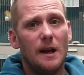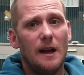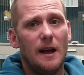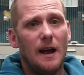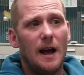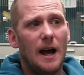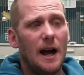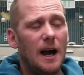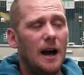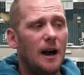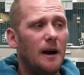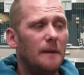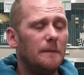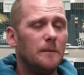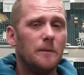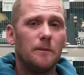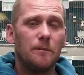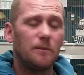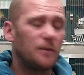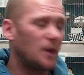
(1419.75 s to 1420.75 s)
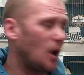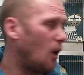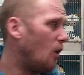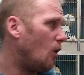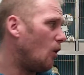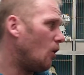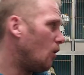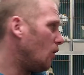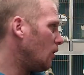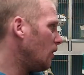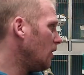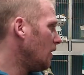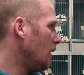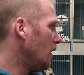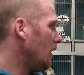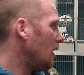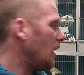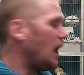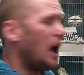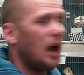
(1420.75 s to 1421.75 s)
uh, or
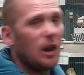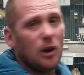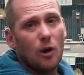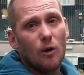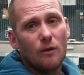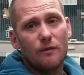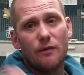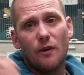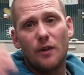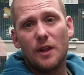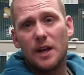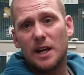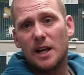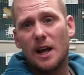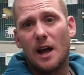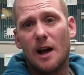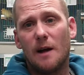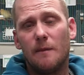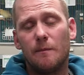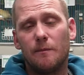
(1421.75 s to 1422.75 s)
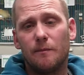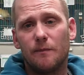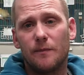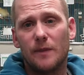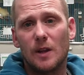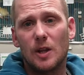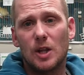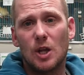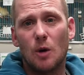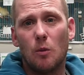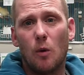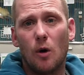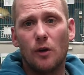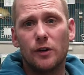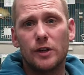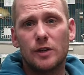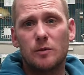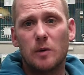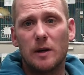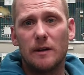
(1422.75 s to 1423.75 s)
uh, look for the um, the
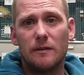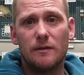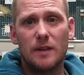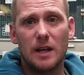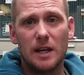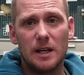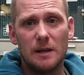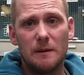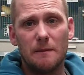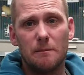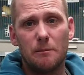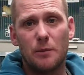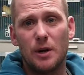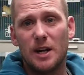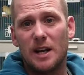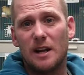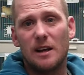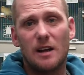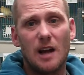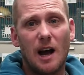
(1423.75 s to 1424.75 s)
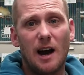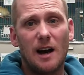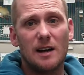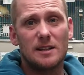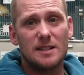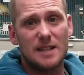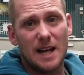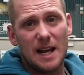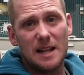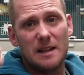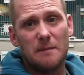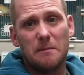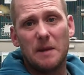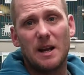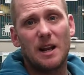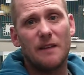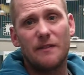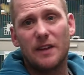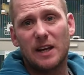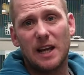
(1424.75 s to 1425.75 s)
ones with the breeding cards in the middle
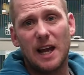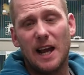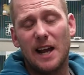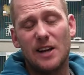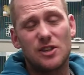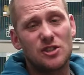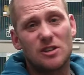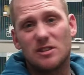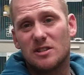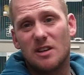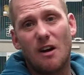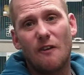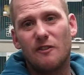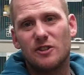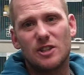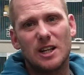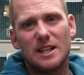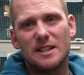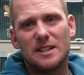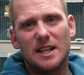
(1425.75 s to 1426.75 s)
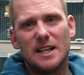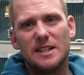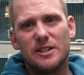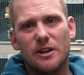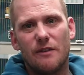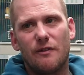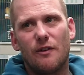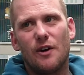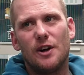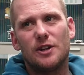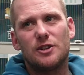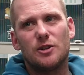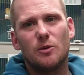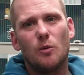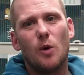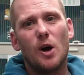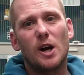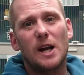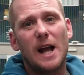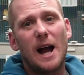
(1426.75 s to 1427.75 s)
of the cage, because obviously it's easier for her to
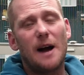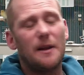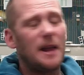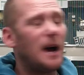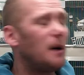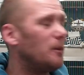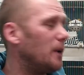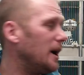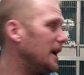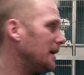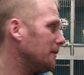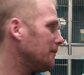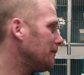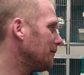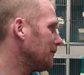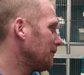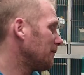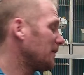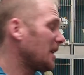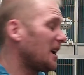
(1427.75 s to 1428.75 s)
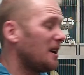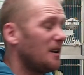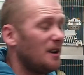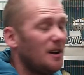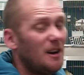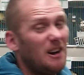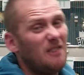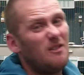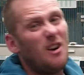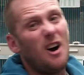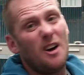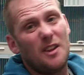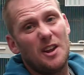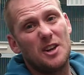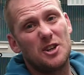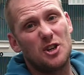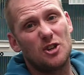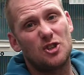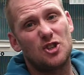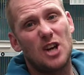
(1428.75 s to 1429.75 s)
work out that way, rather than
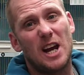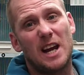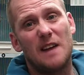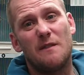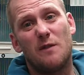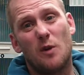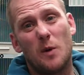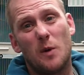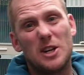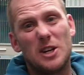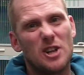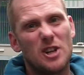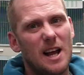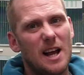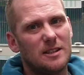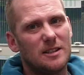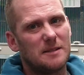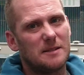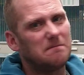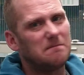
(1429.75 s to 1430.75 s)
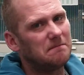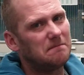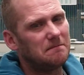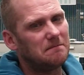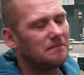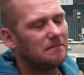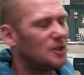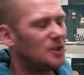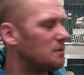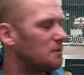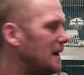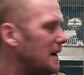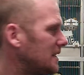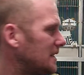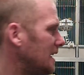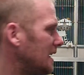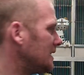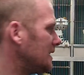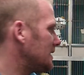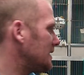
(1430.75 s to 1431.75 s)
just checking through each nest. Just makes it
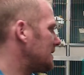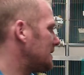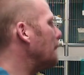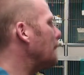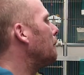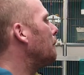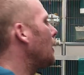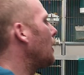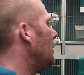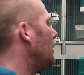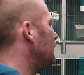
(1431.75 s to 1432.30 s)
simpler.